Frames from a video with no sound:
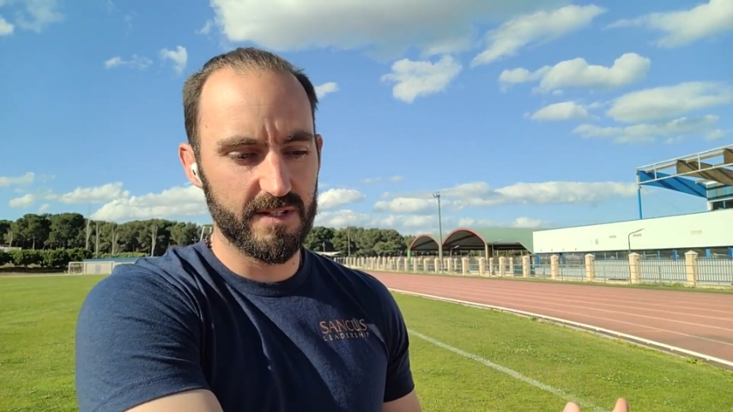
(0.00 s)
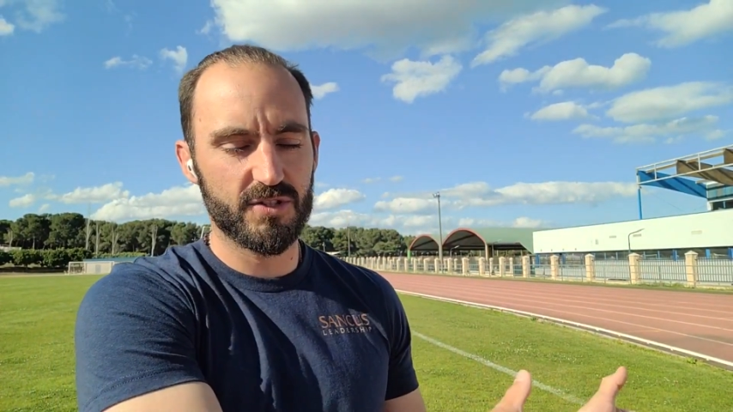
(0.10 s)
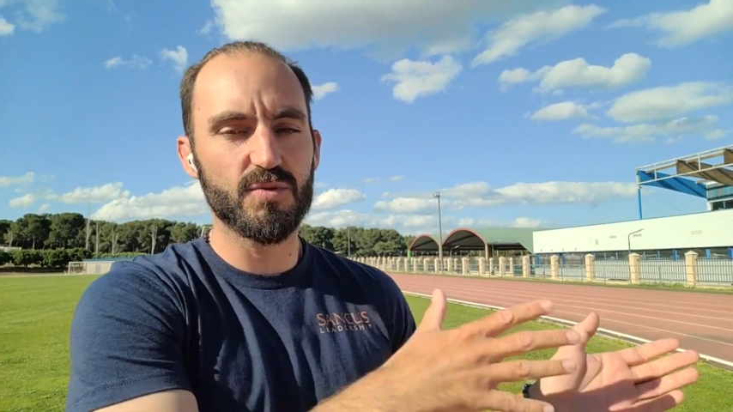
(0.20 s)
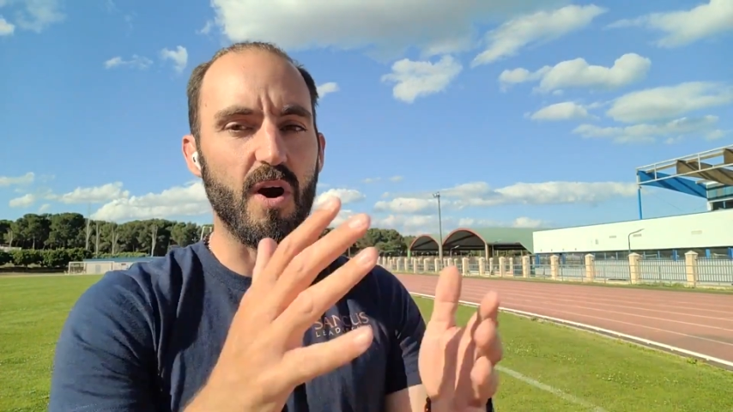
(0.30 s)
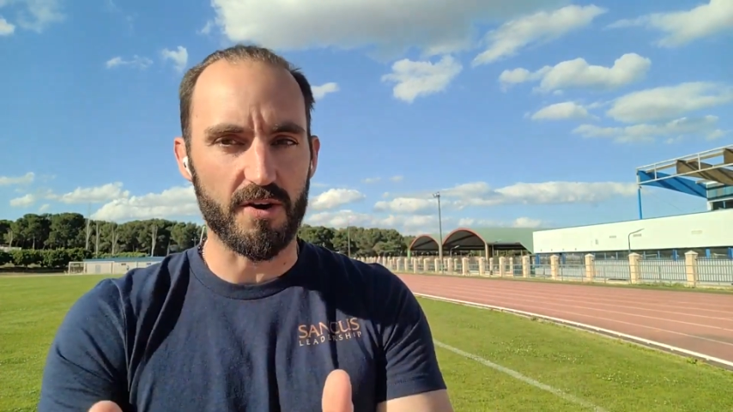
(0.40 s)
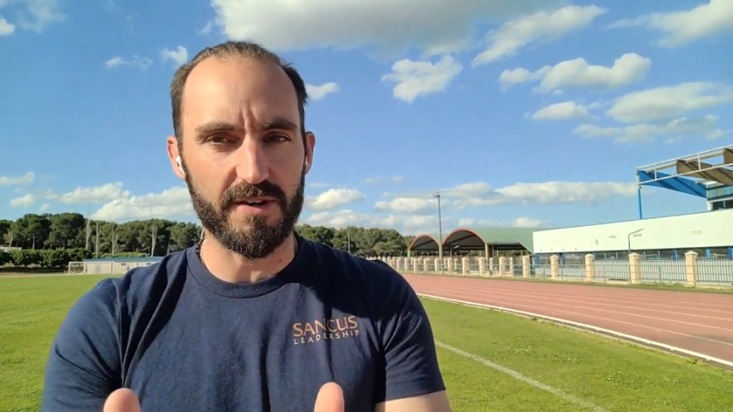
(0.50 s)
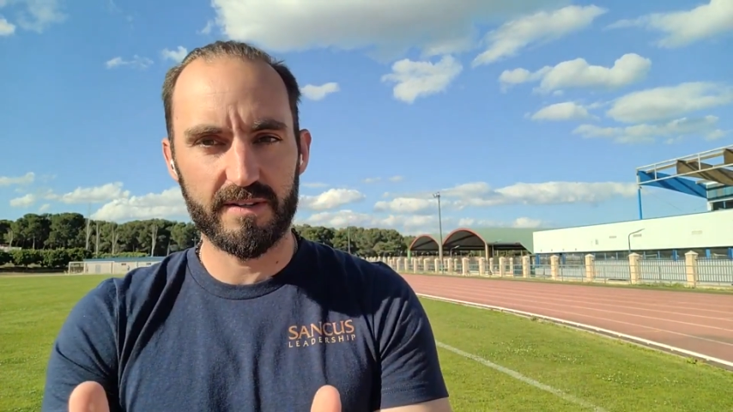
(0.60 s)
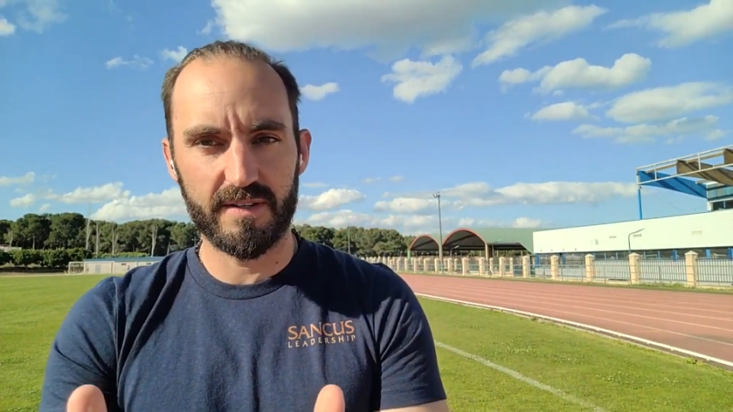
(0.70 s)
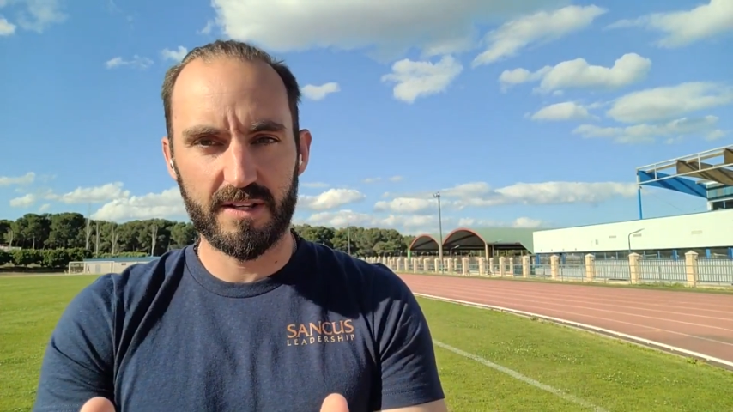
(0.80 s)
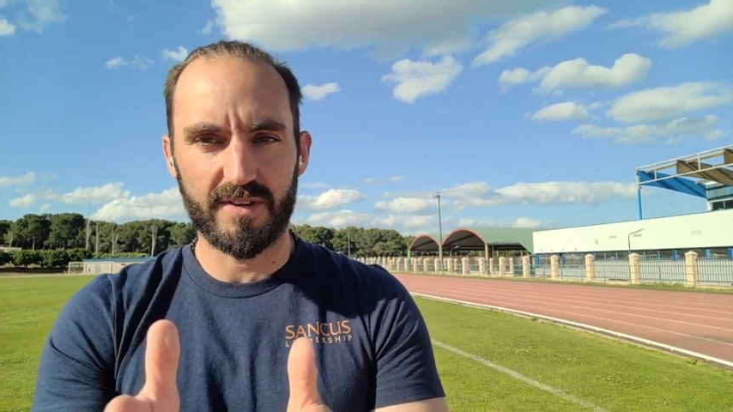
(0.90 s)
too hard.
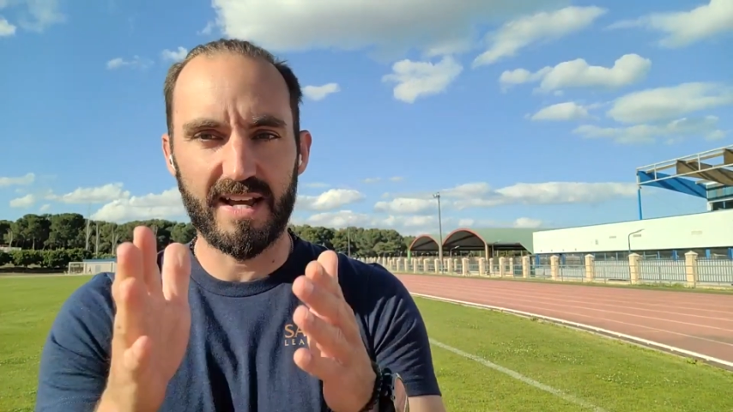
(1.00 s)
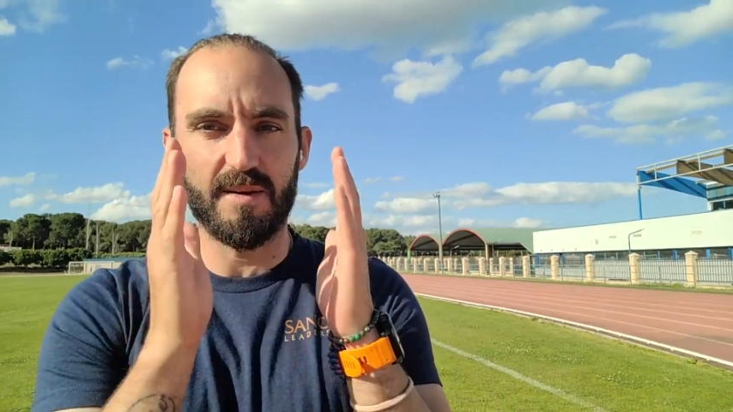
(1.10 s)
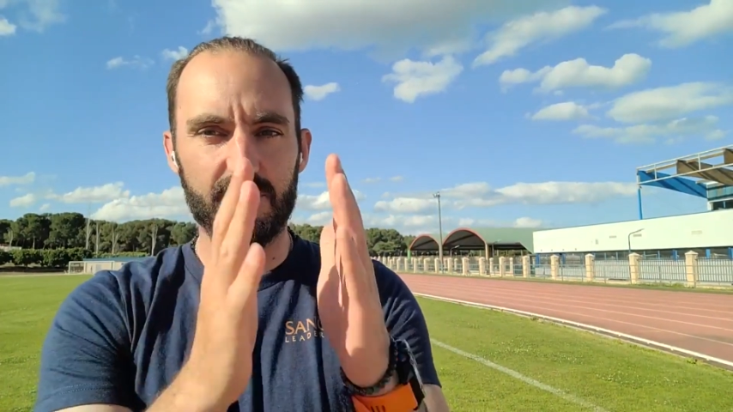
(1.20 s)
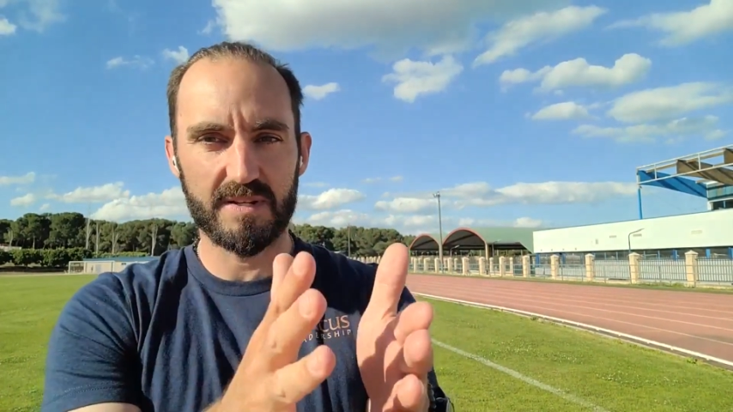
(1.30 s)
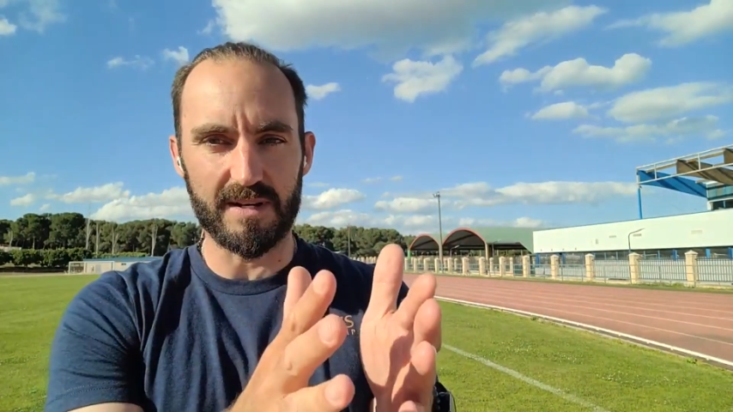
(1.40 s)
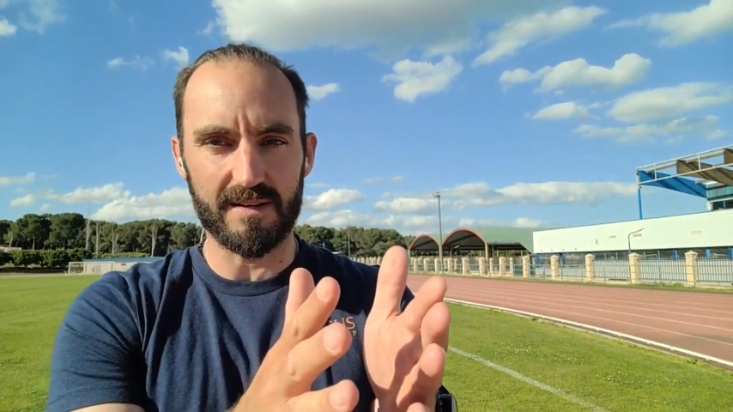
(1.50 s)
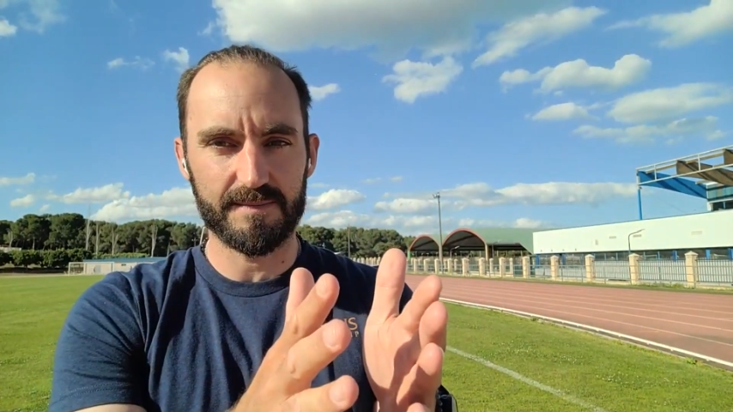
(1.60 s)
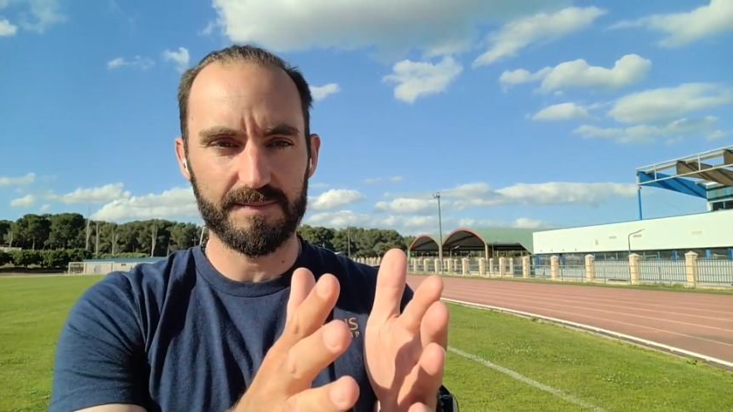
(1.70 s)
So they end up in the middle.